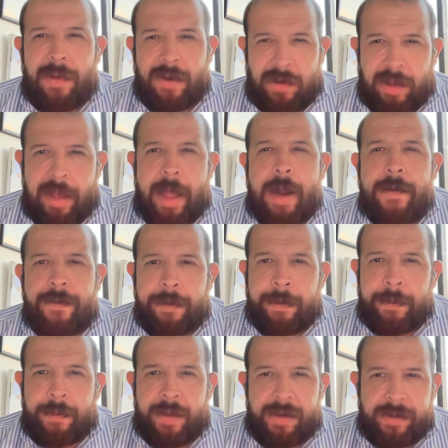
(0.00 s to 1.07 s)

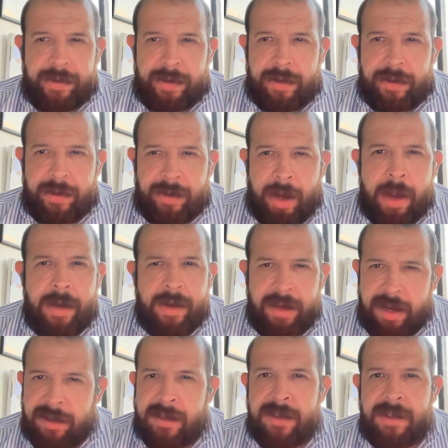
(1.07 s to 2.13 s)
there's
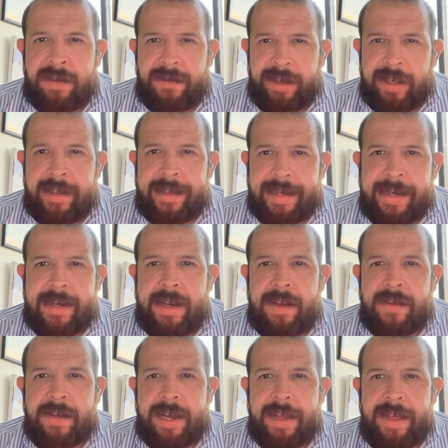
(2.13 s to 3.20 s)
dozens of little
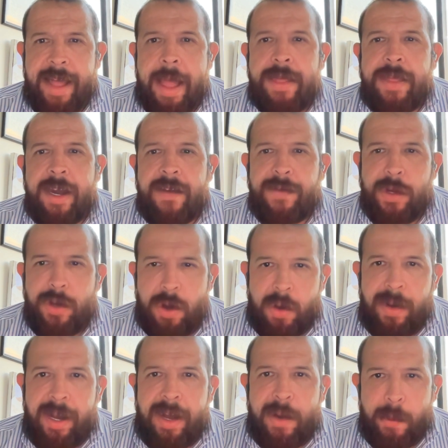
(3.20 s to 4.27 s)
details like that if you
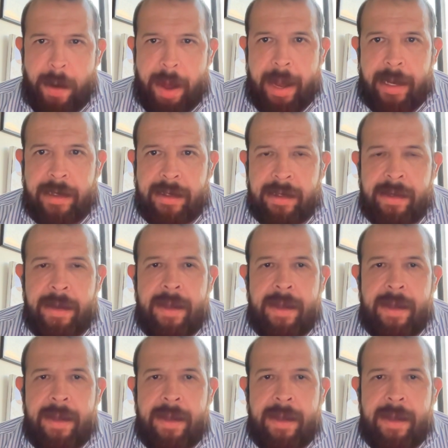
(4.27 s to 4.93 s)
don't get it right,